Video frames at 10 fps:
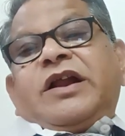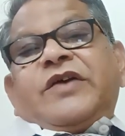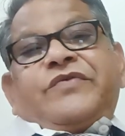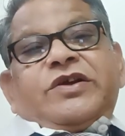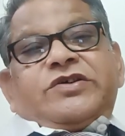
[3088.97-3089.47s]

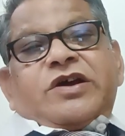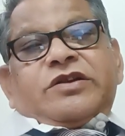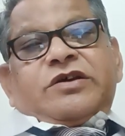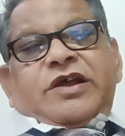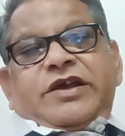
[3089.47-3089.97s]

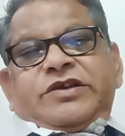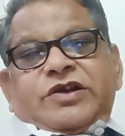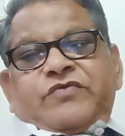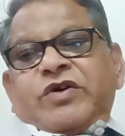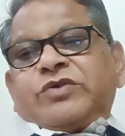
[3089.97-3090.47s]
definition,
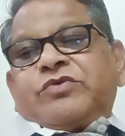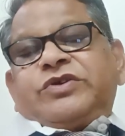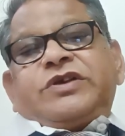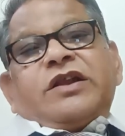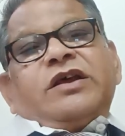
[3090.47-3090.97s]
nature, one
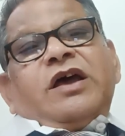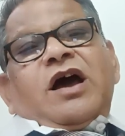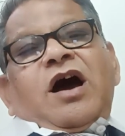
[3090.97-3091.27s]
question,